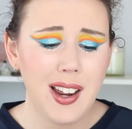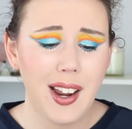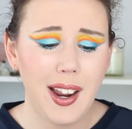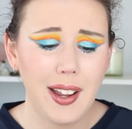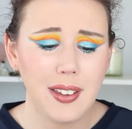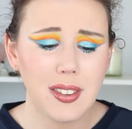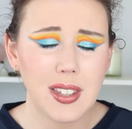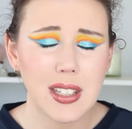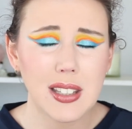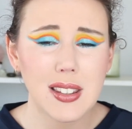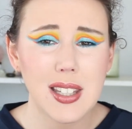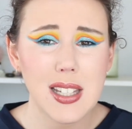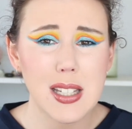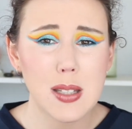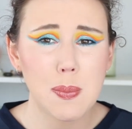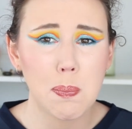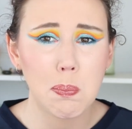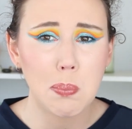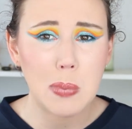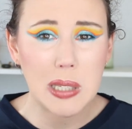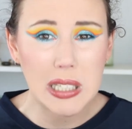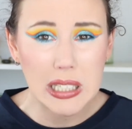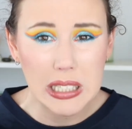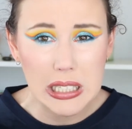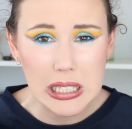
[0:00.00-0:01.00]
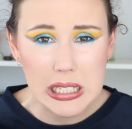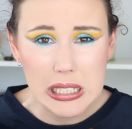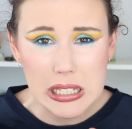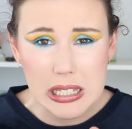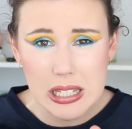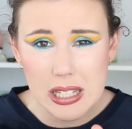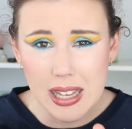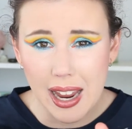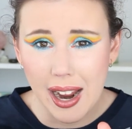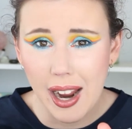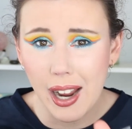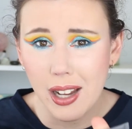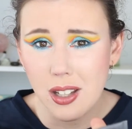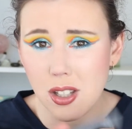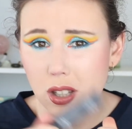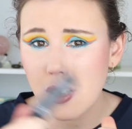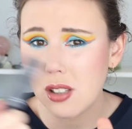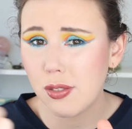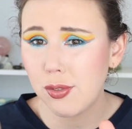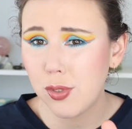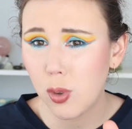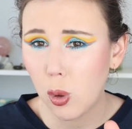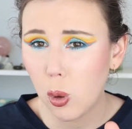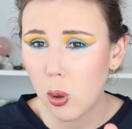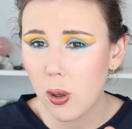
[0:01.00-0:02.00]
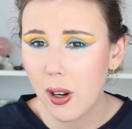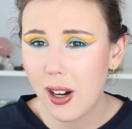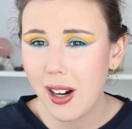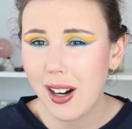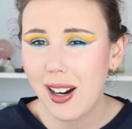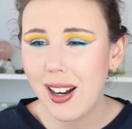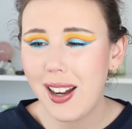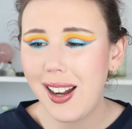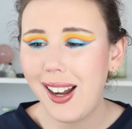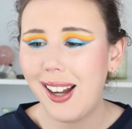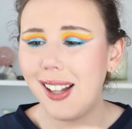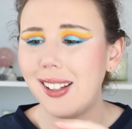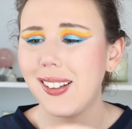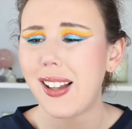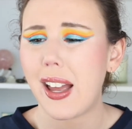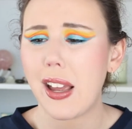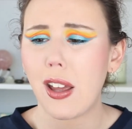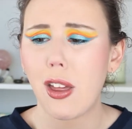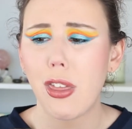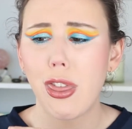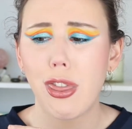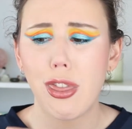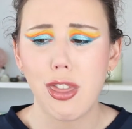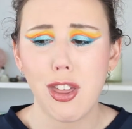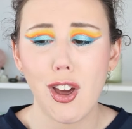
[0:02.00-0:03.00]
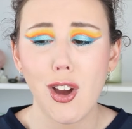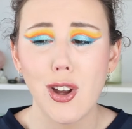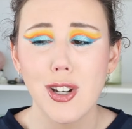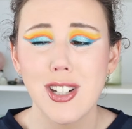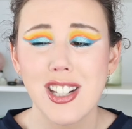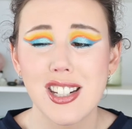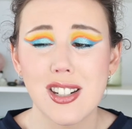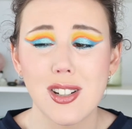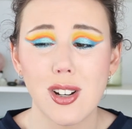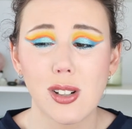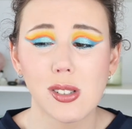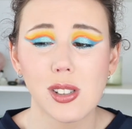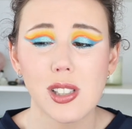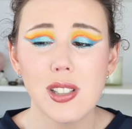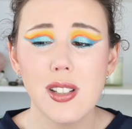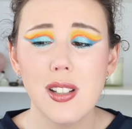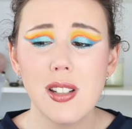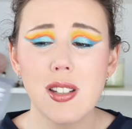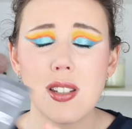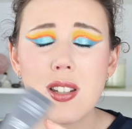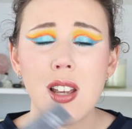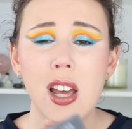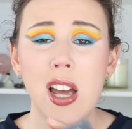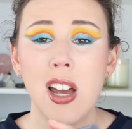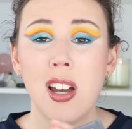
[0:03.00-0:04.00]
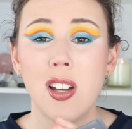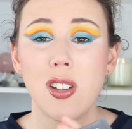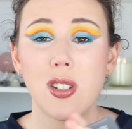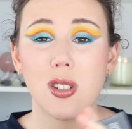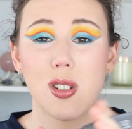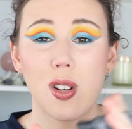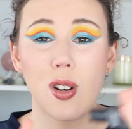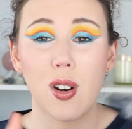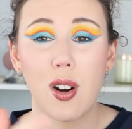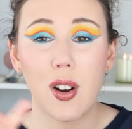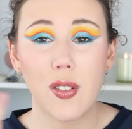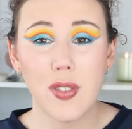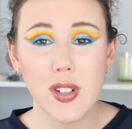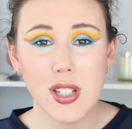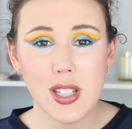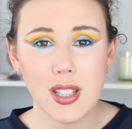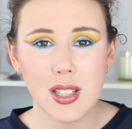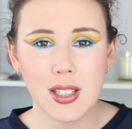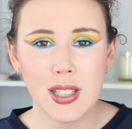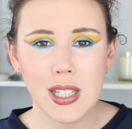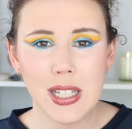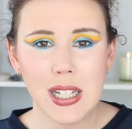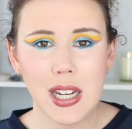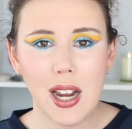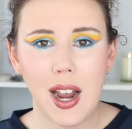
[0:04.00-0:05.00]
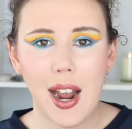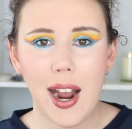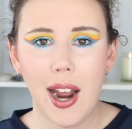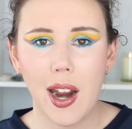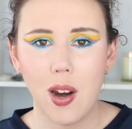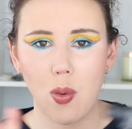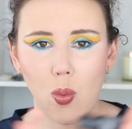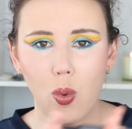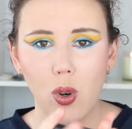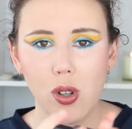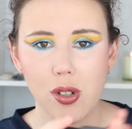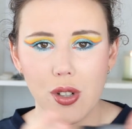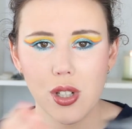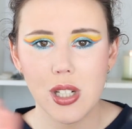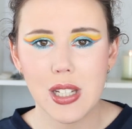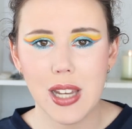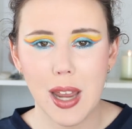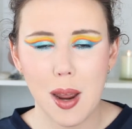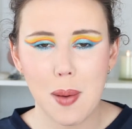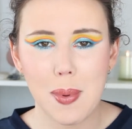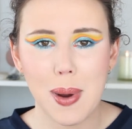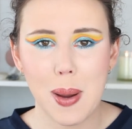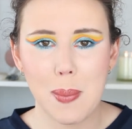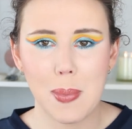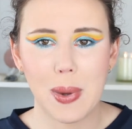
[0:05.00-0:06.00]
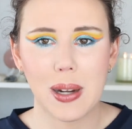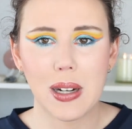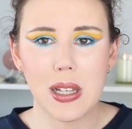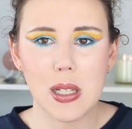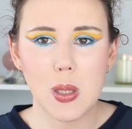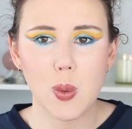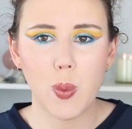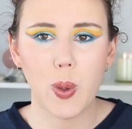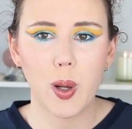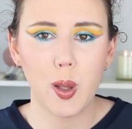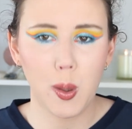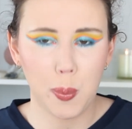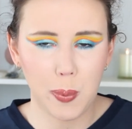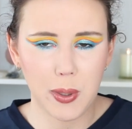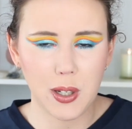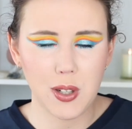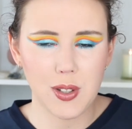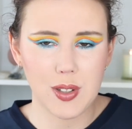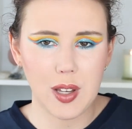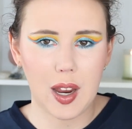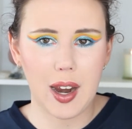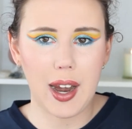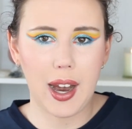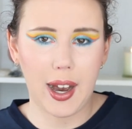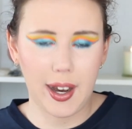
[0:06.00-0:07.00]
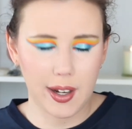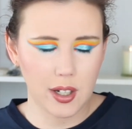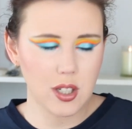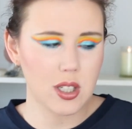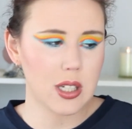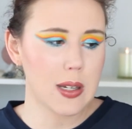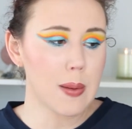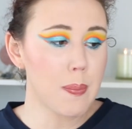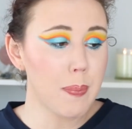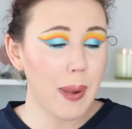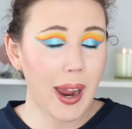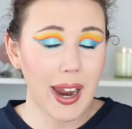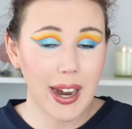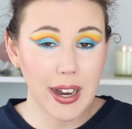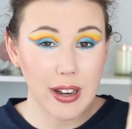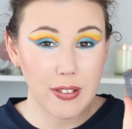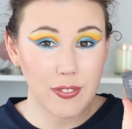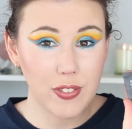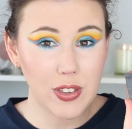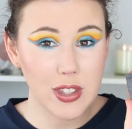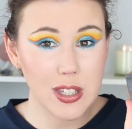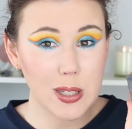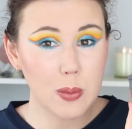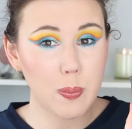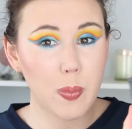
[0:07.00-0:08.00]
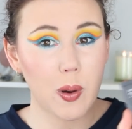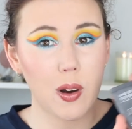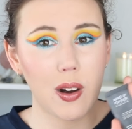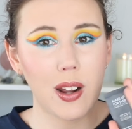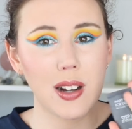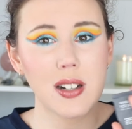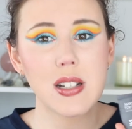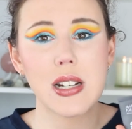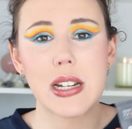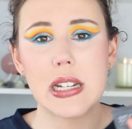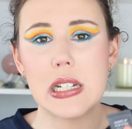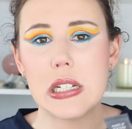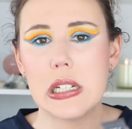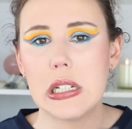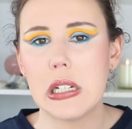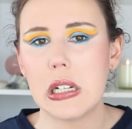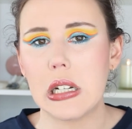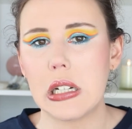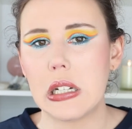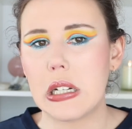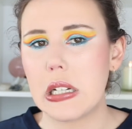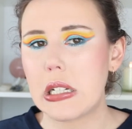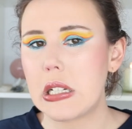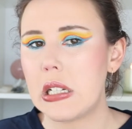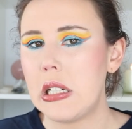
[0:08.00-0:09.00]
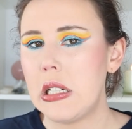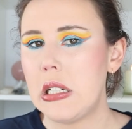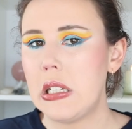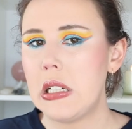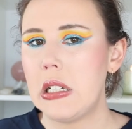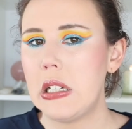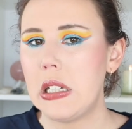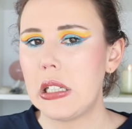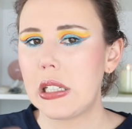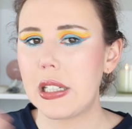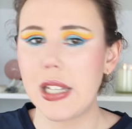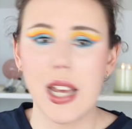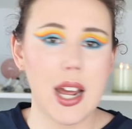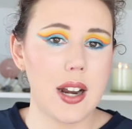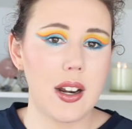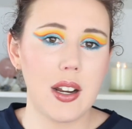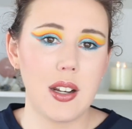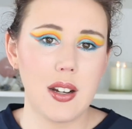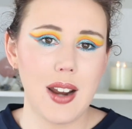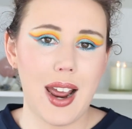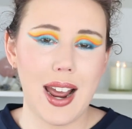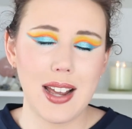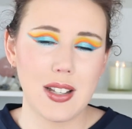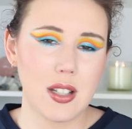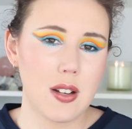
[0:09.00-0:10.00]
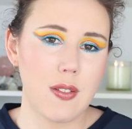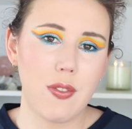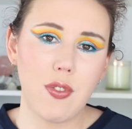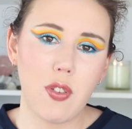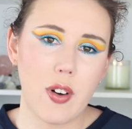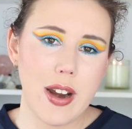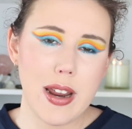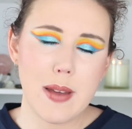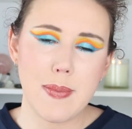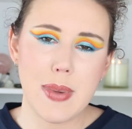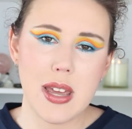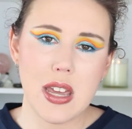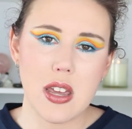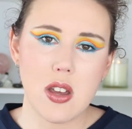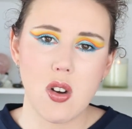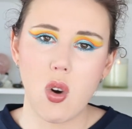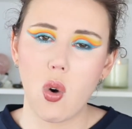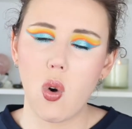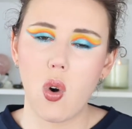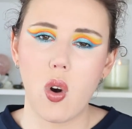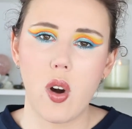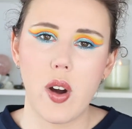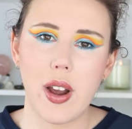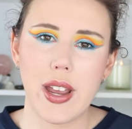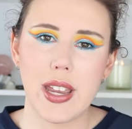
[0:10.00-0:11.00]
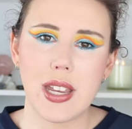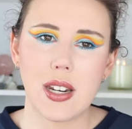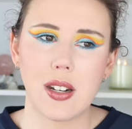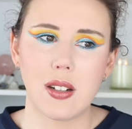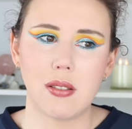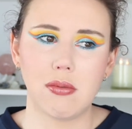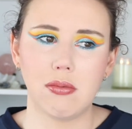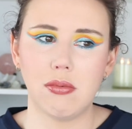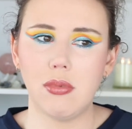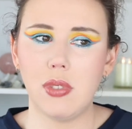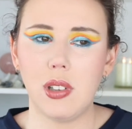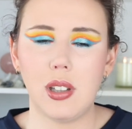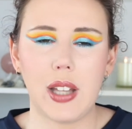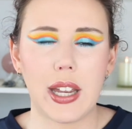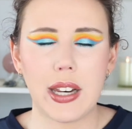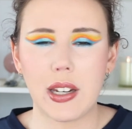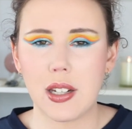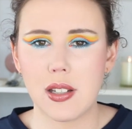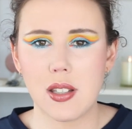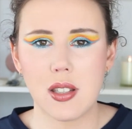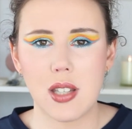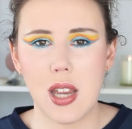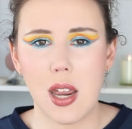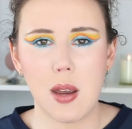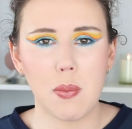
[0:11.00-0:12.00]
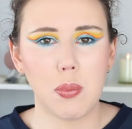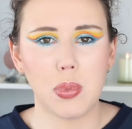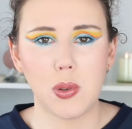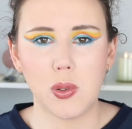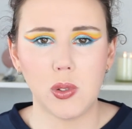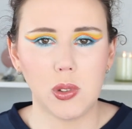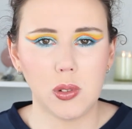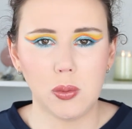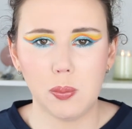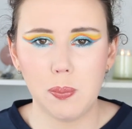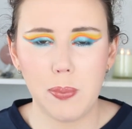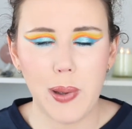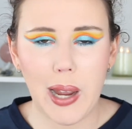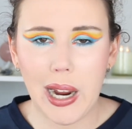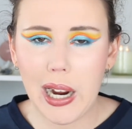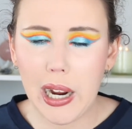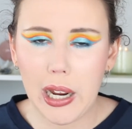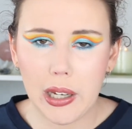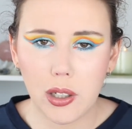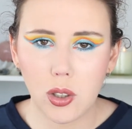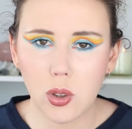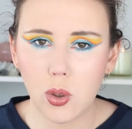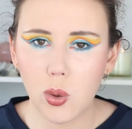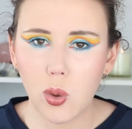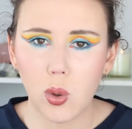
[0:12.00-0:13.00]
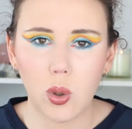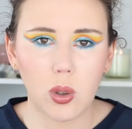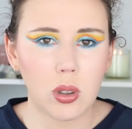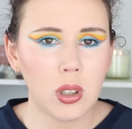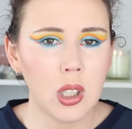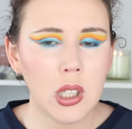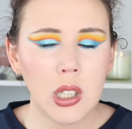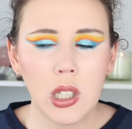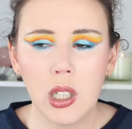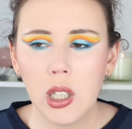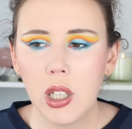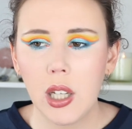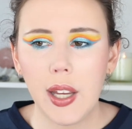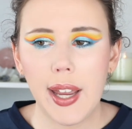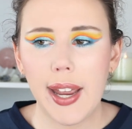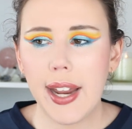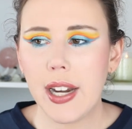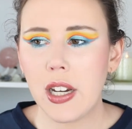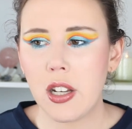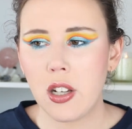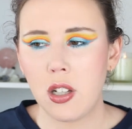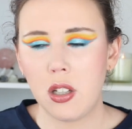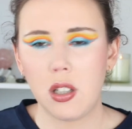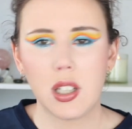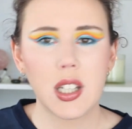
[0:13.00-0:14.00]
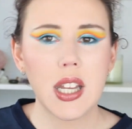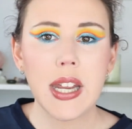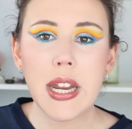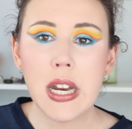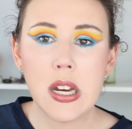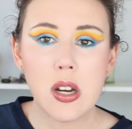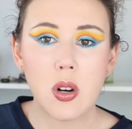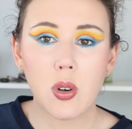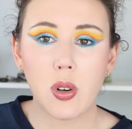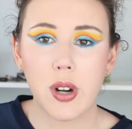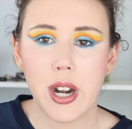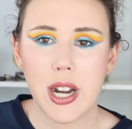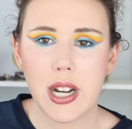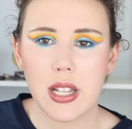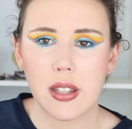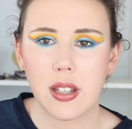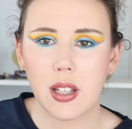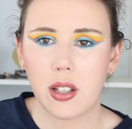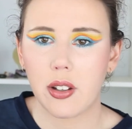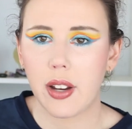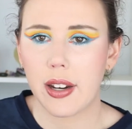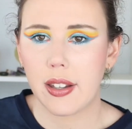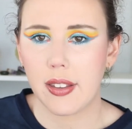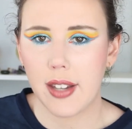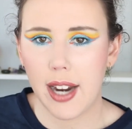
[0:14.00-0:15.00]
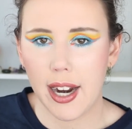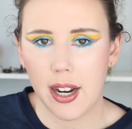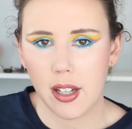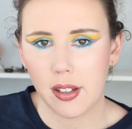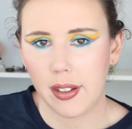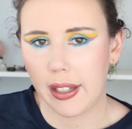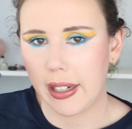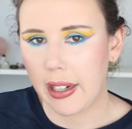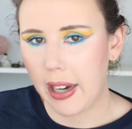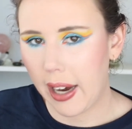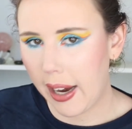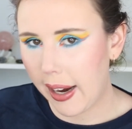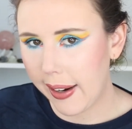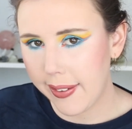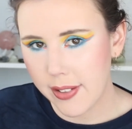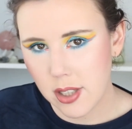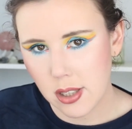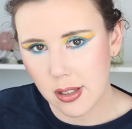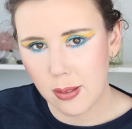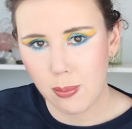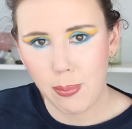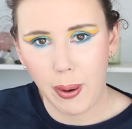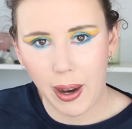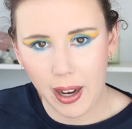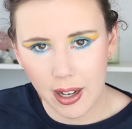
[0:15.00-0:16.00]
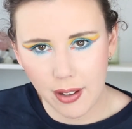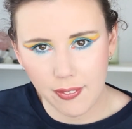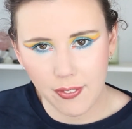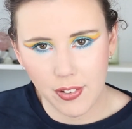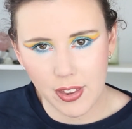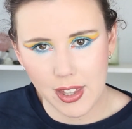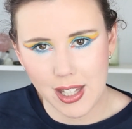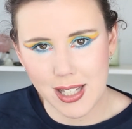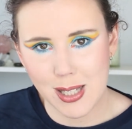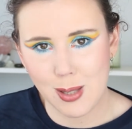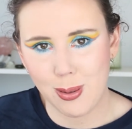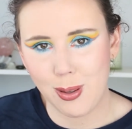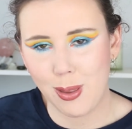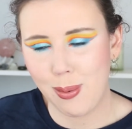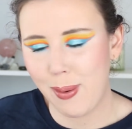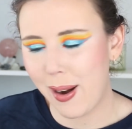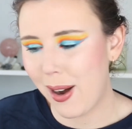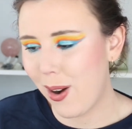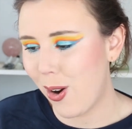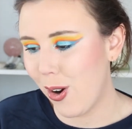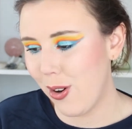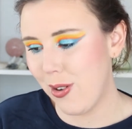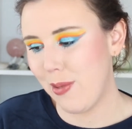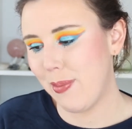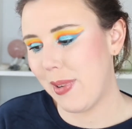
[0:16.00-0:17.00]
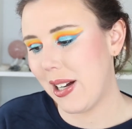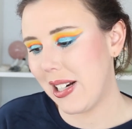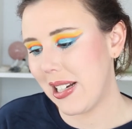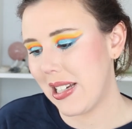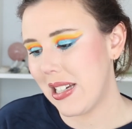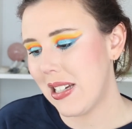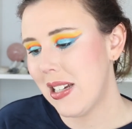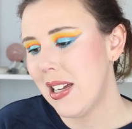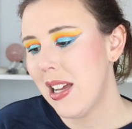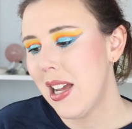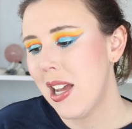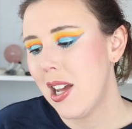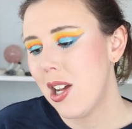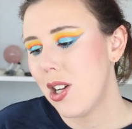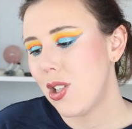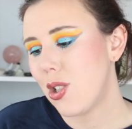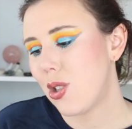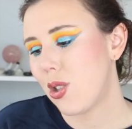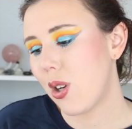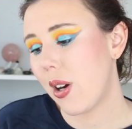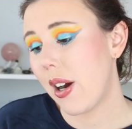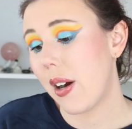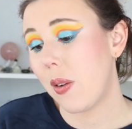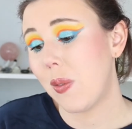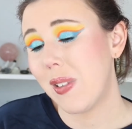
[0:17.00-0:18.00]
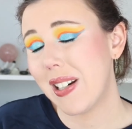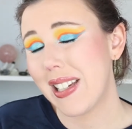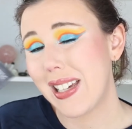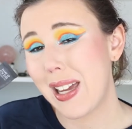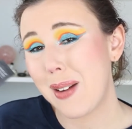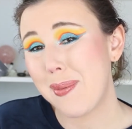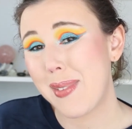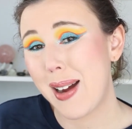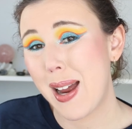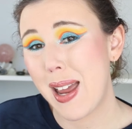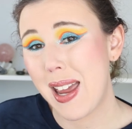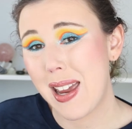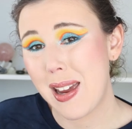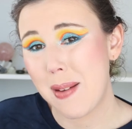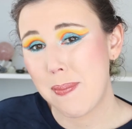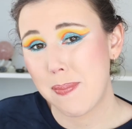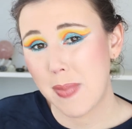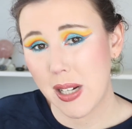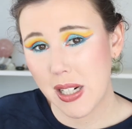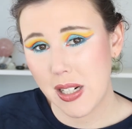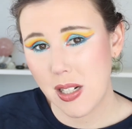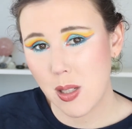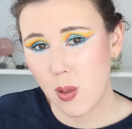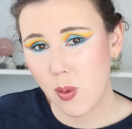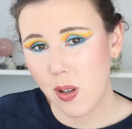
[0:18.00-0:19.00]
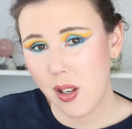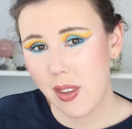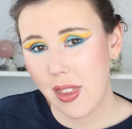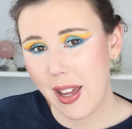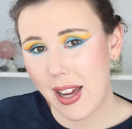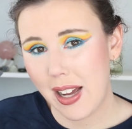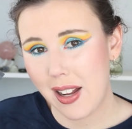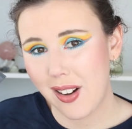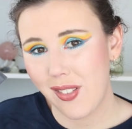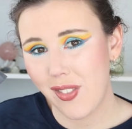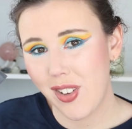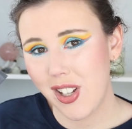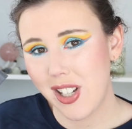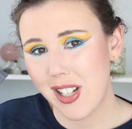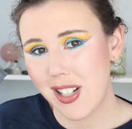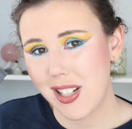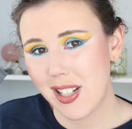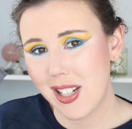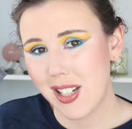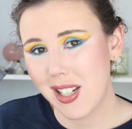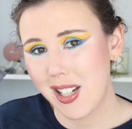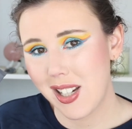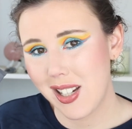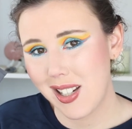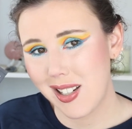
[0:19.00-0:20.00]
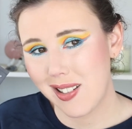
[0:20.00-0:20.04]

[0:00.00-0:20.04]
I think these minis at Sephora are like $30. So obviously I want to get my money's worth because I actually paid for this product. I didn't get it as a freebie or in like a sample bag or any kit or anything like that. Like, I actually paid for this with my own money. So I want to get my money's worth out of it.